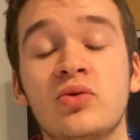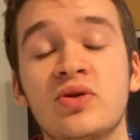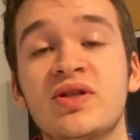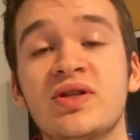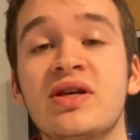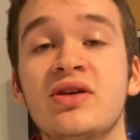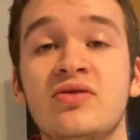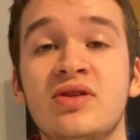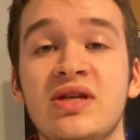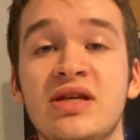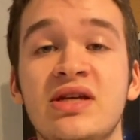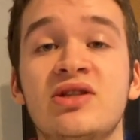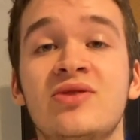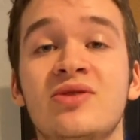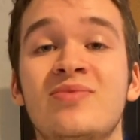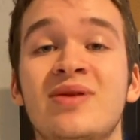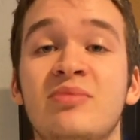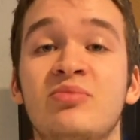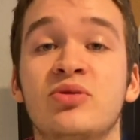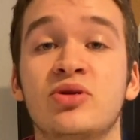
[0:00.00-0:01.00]
that you need to
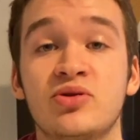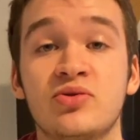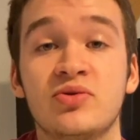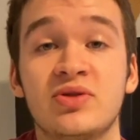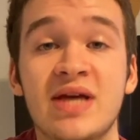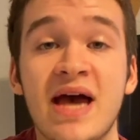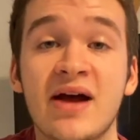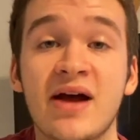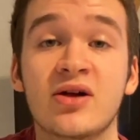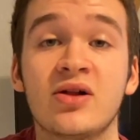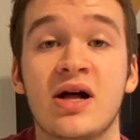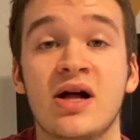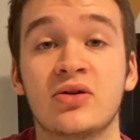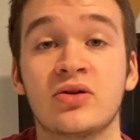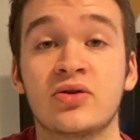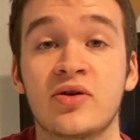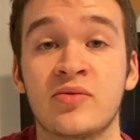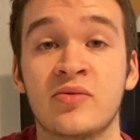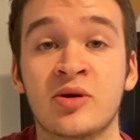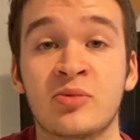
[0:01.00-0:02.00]
be able to tackle
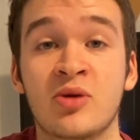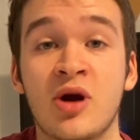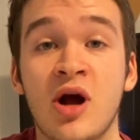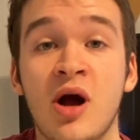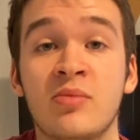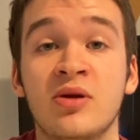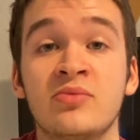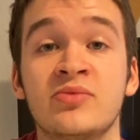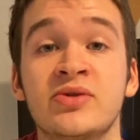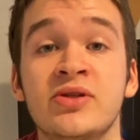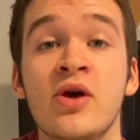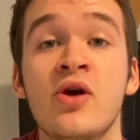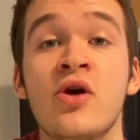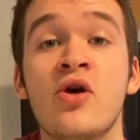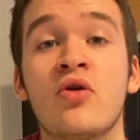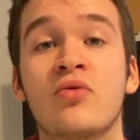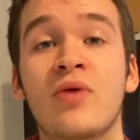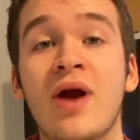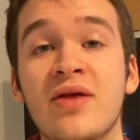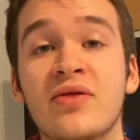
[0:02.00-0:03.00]
algorithmic problems,
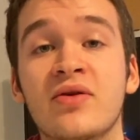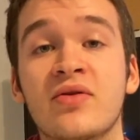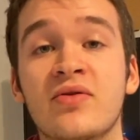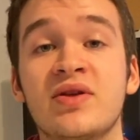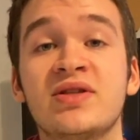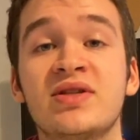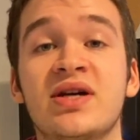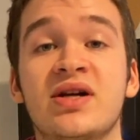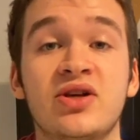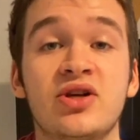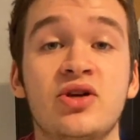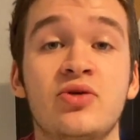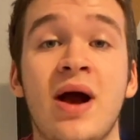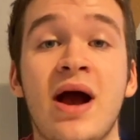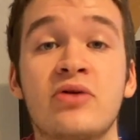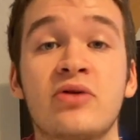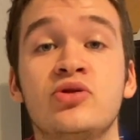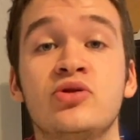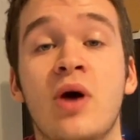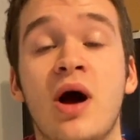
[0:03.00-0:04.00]
rather than telling you how
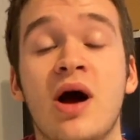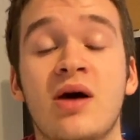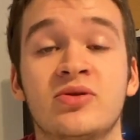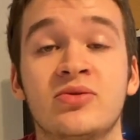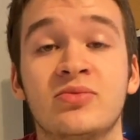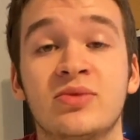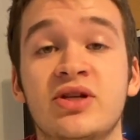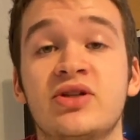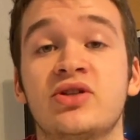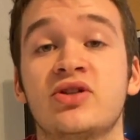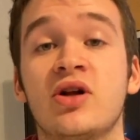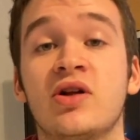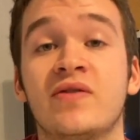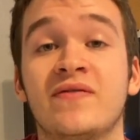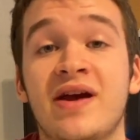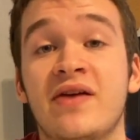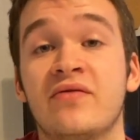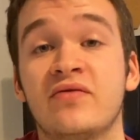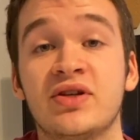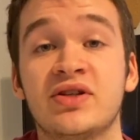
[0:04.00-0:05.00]
to optimally solve
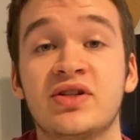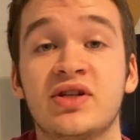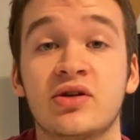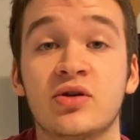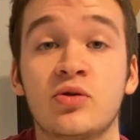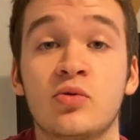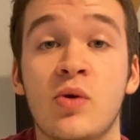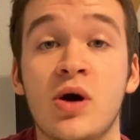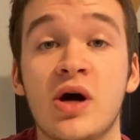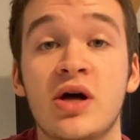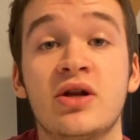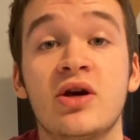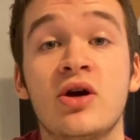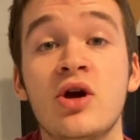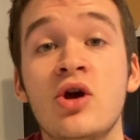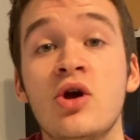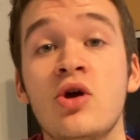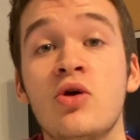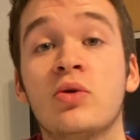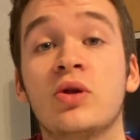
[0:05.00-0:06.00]
every single one.
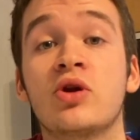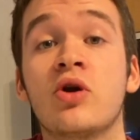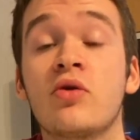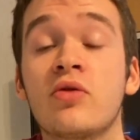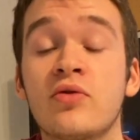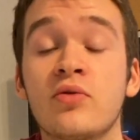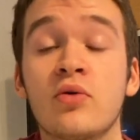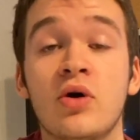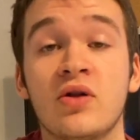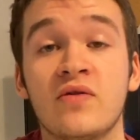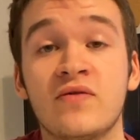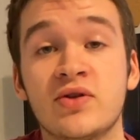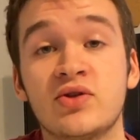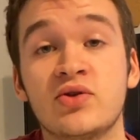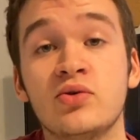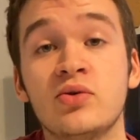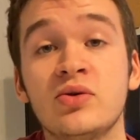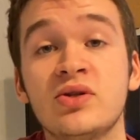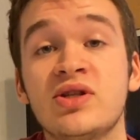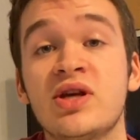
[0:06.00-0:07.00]
We'll go through all of the
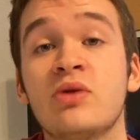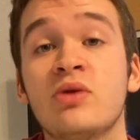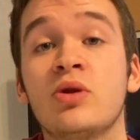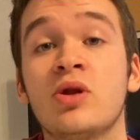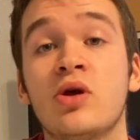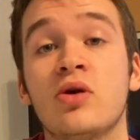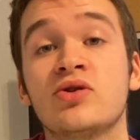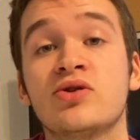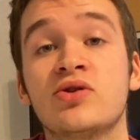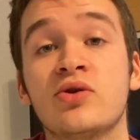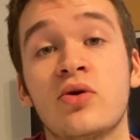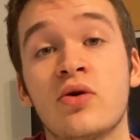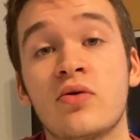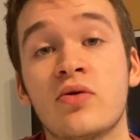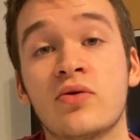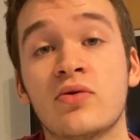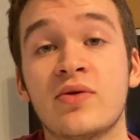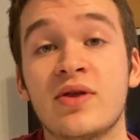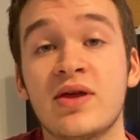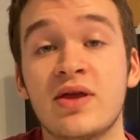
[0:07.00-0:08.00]
tools, and we'll also go
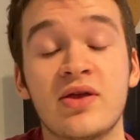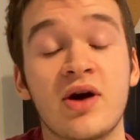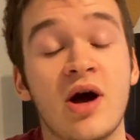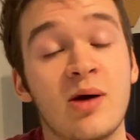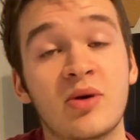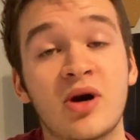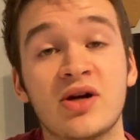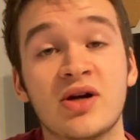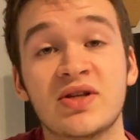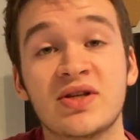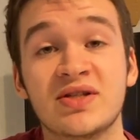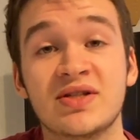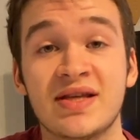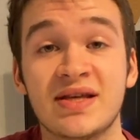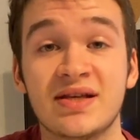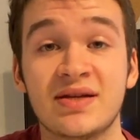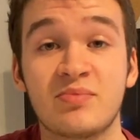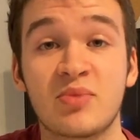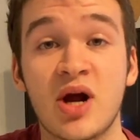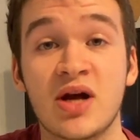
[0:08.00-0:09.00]
through the thought processes
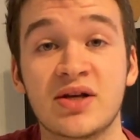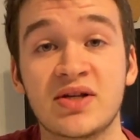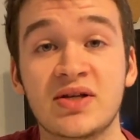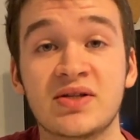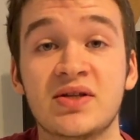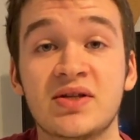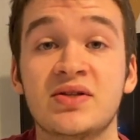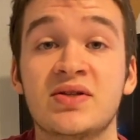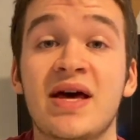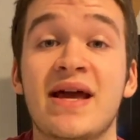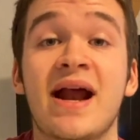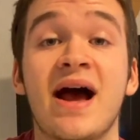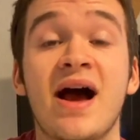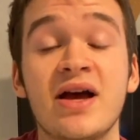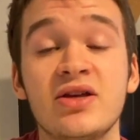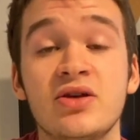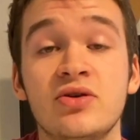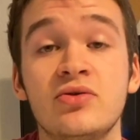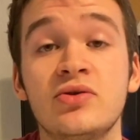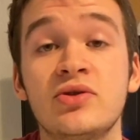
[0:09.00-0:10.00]
that I
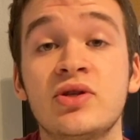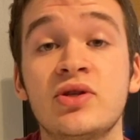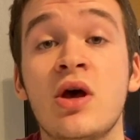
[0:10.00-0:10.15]
use,